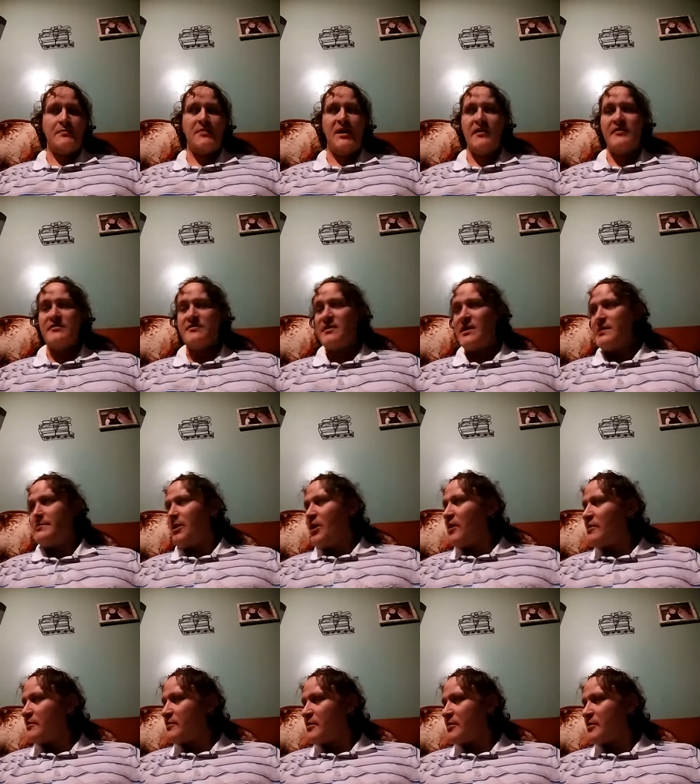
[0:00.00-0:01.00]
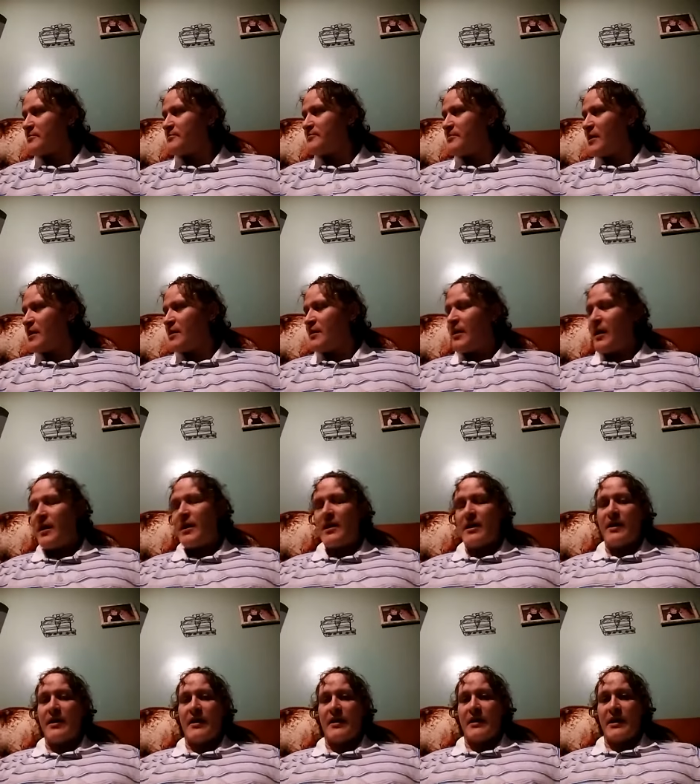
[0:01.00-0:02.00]
by the same author,
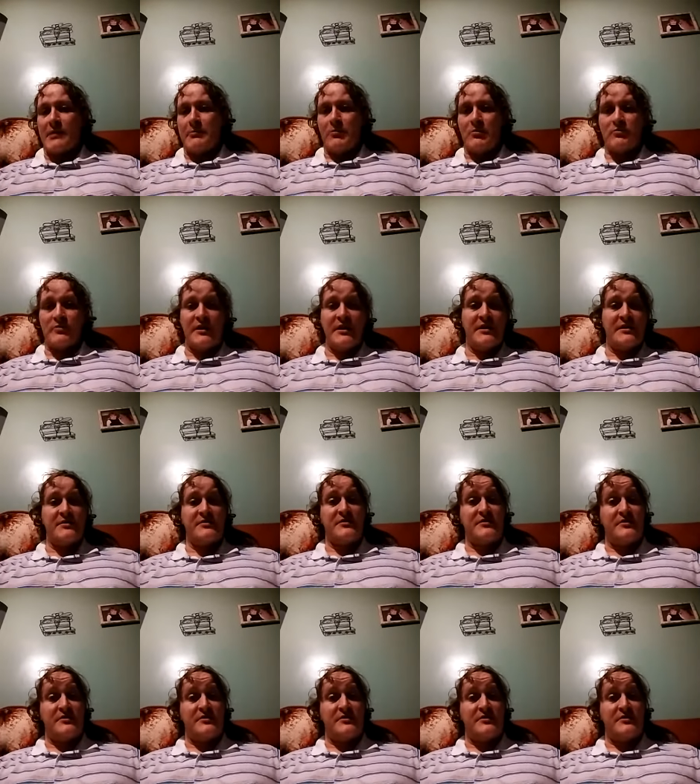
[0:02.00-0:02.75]
and I will read it